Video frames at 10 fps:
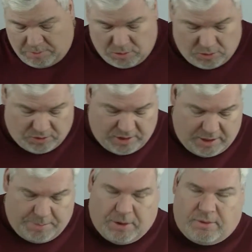cruising at
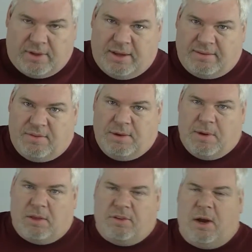about 70
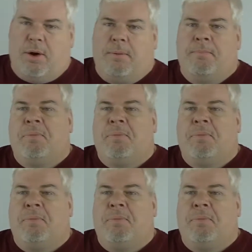miles an hour.